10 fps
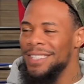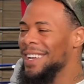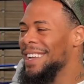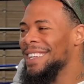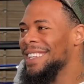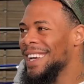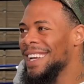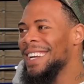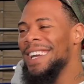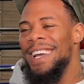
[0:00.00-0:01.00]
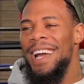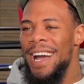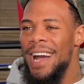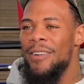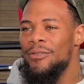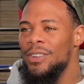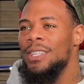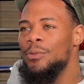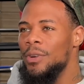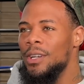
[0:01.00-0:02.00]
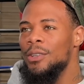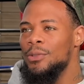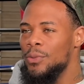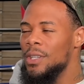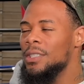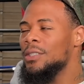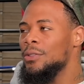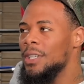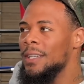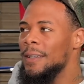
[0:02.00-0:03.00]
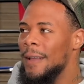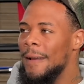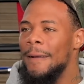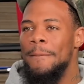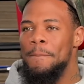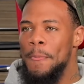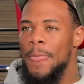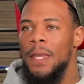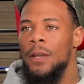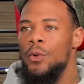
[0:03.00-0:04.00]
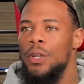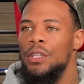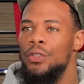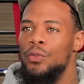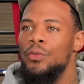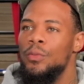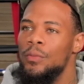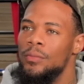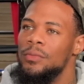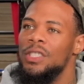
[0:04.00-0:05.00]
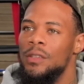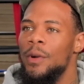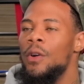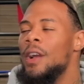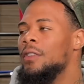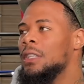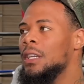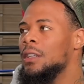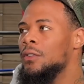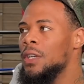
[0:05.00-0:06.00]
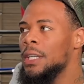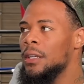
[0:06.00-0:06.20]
Like, I'm really one of those ones who can do just about everything in the ring.